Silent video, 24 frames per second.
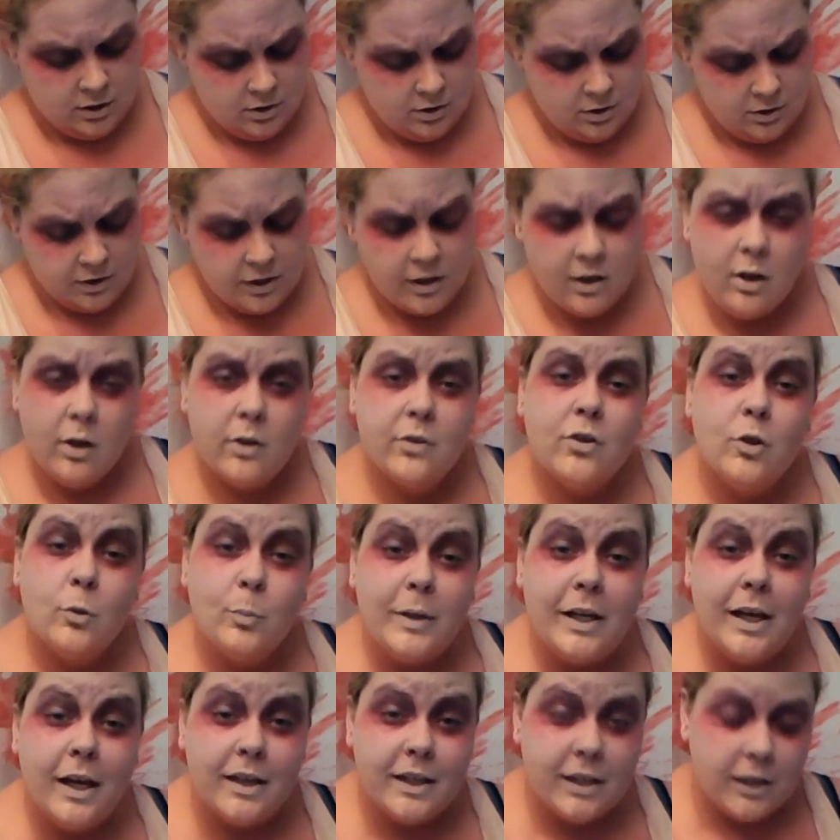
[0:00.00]
can also
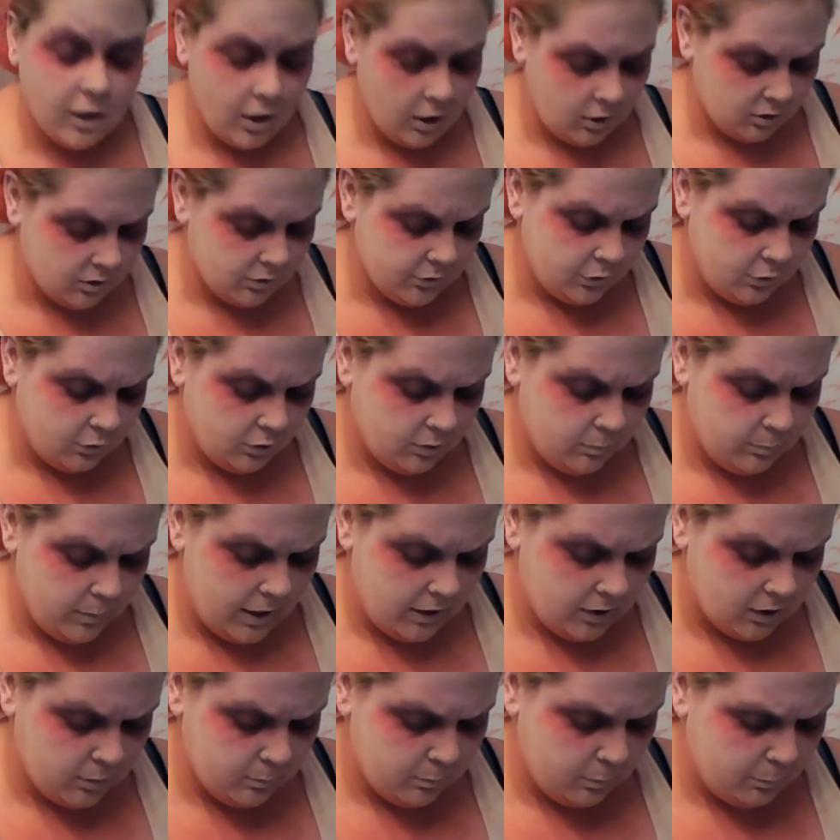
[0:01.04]
be any color. You can
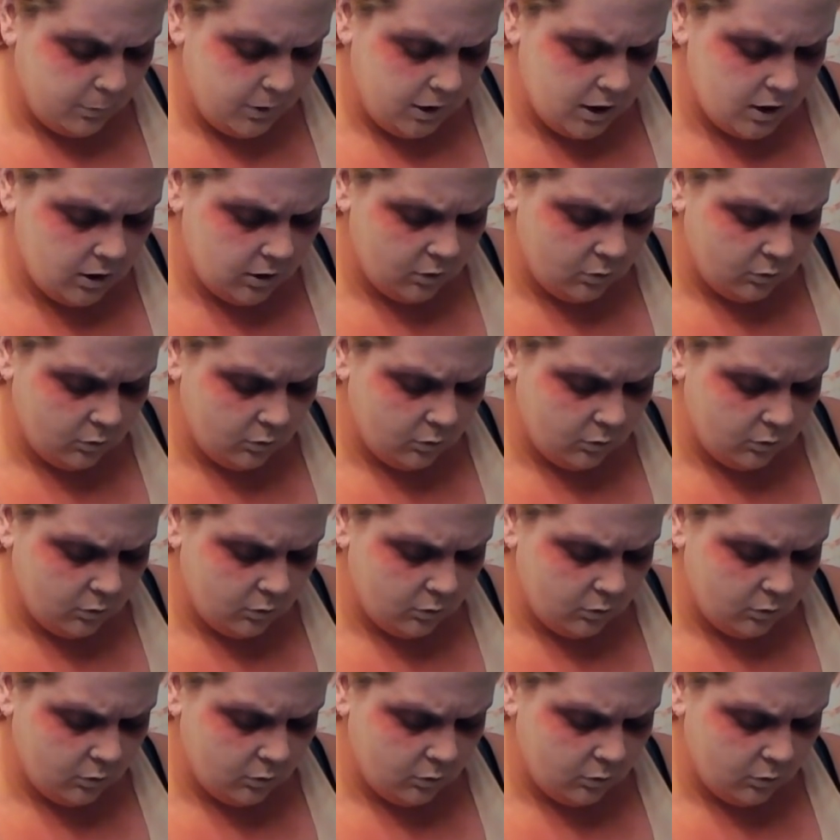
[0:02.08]
make them a pink,